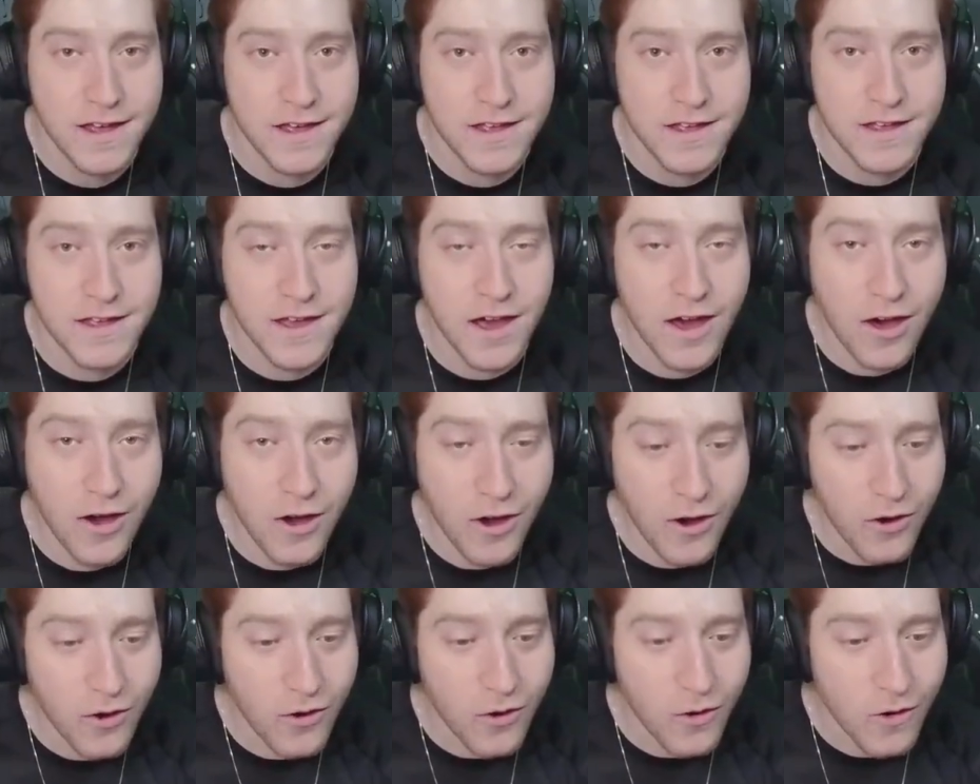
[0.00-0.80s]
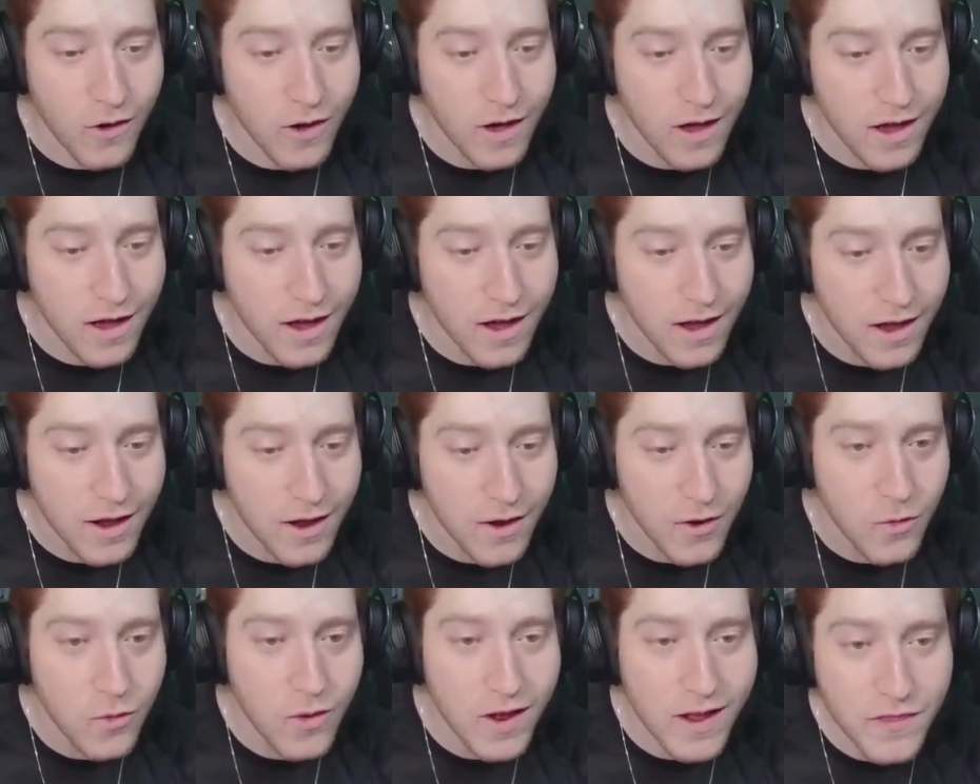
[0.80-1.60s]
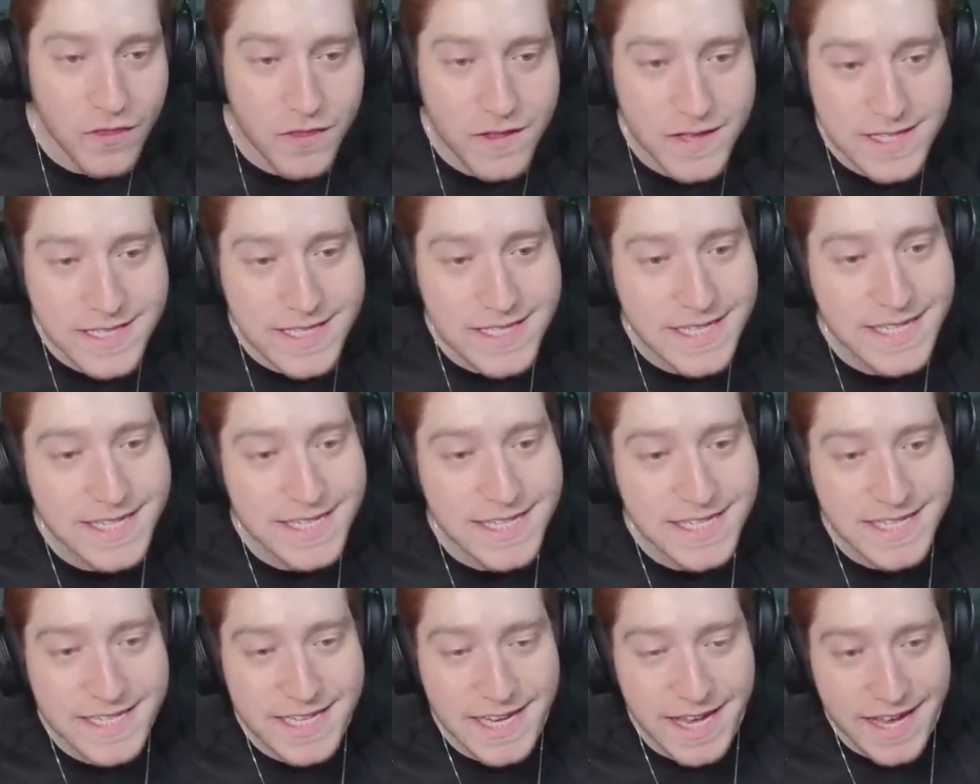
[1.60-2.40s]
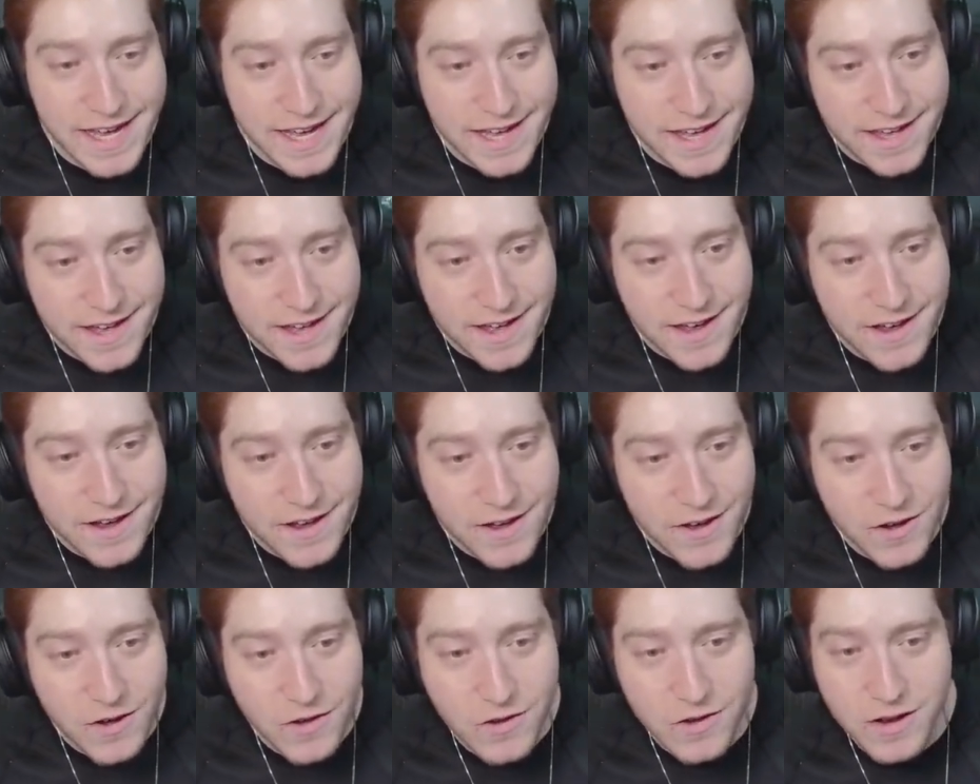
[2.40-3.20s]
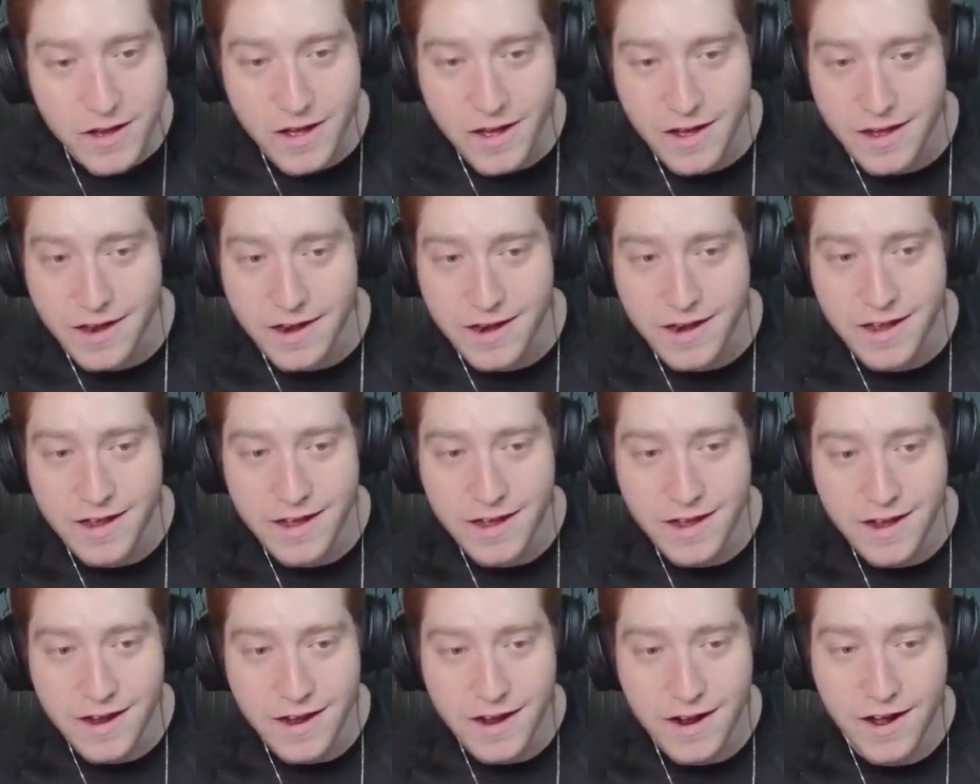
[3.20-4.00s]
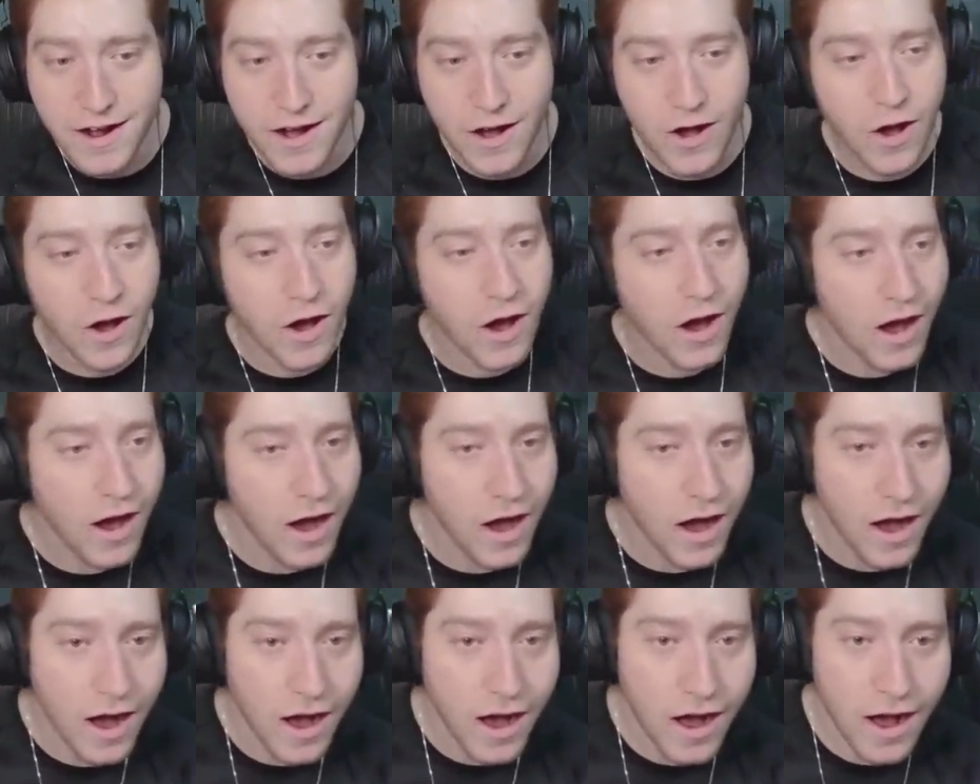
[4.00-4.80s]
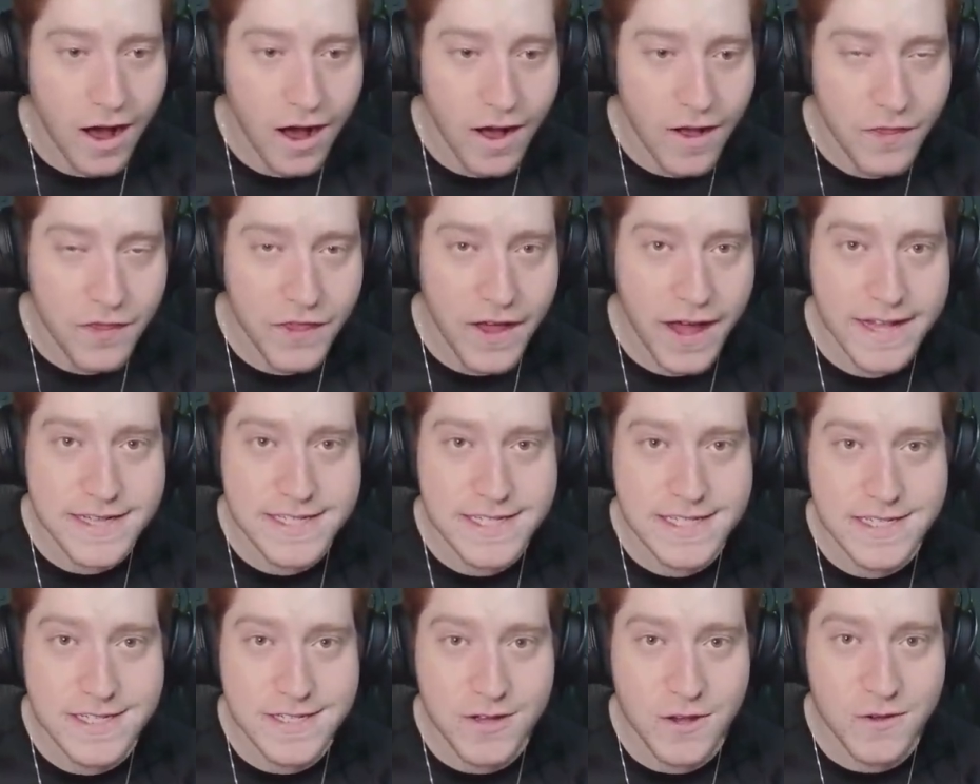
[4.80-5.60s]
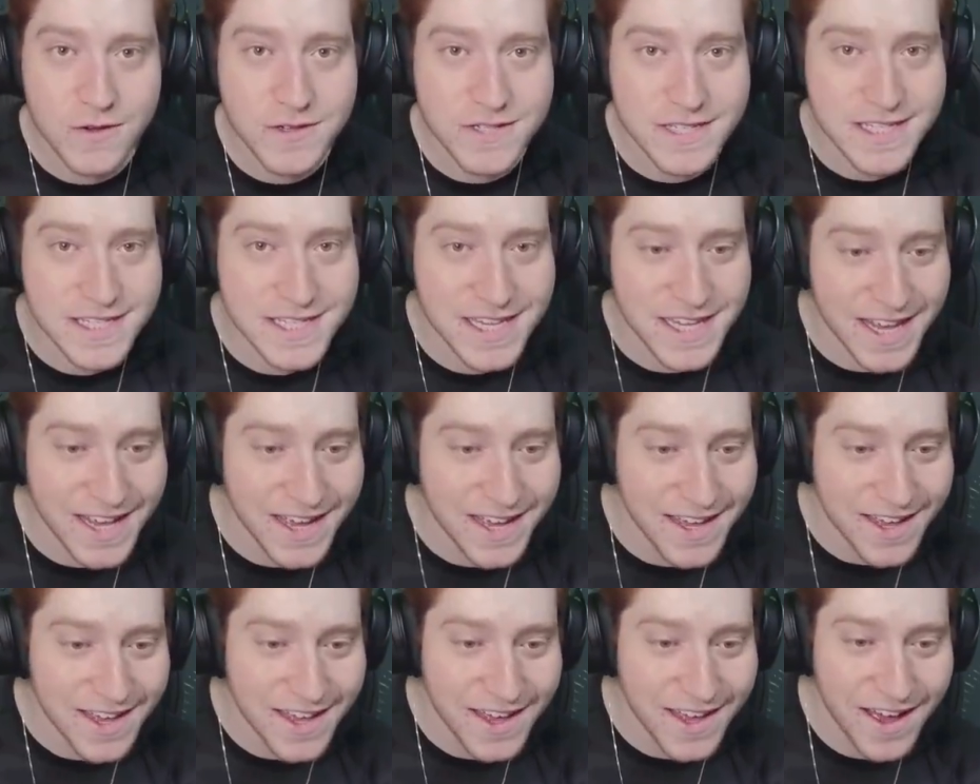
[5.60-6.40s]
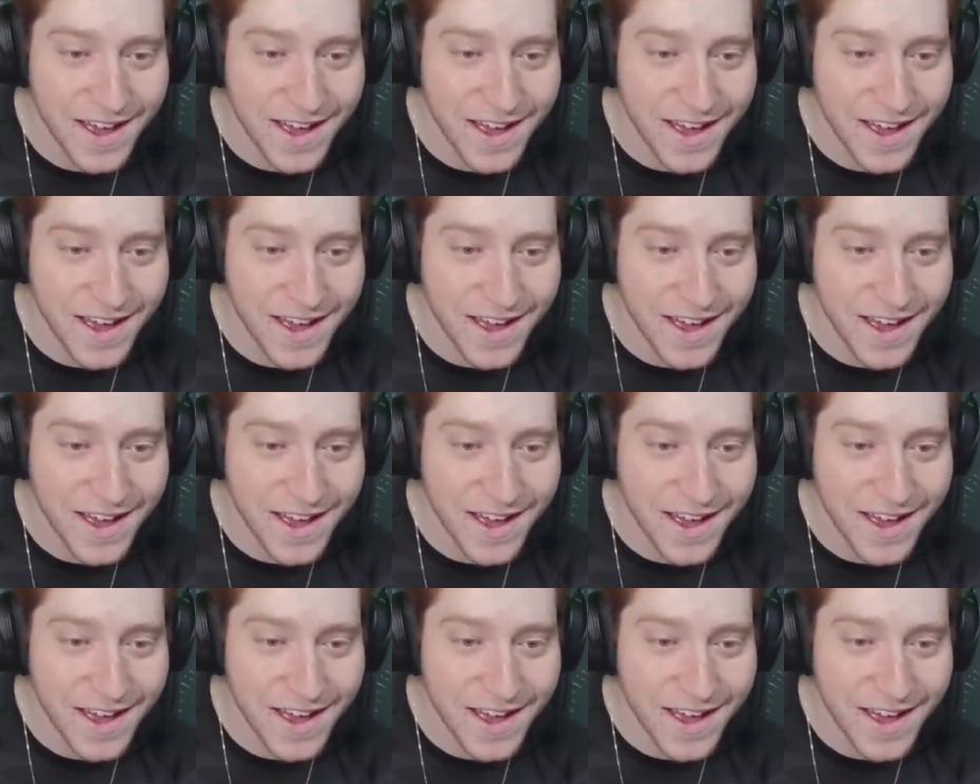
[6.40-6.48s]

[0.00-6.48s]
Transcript: Yo! Wait, this is sick! Hold on. That's so sick.